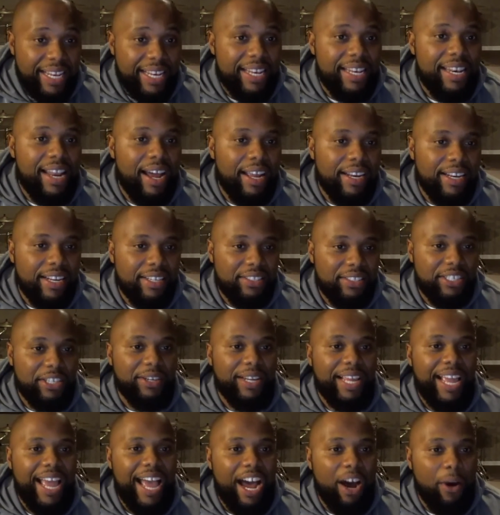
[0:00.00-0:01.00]
not
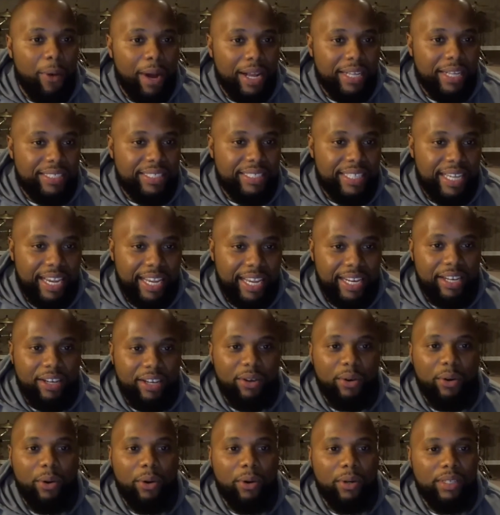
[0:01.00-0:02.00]
necessarily how I said it
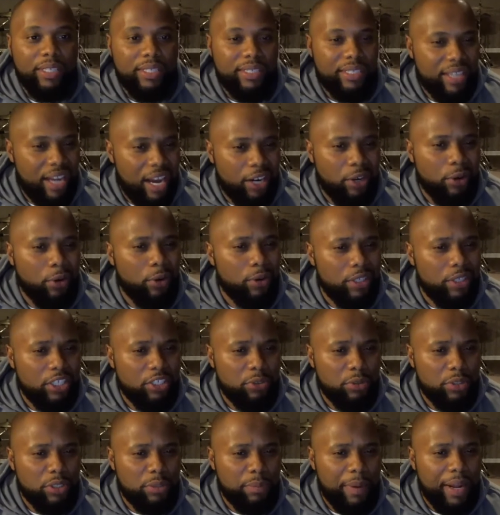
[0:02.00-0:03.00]
or dishonor or
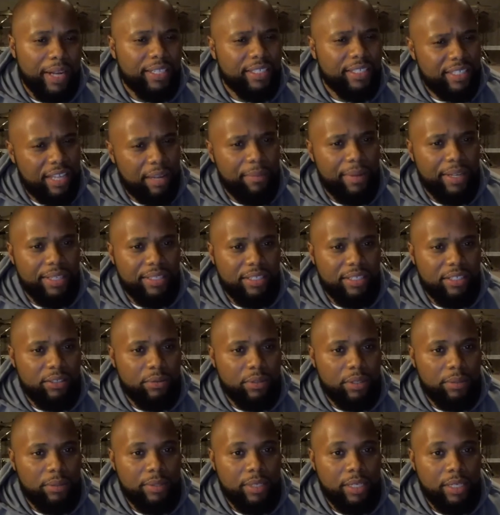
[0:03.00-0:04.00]
disrespect. Does that make sense what
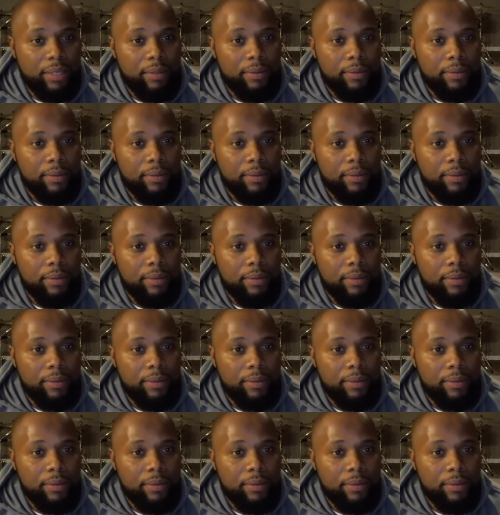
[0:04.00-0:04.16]
I'm saying?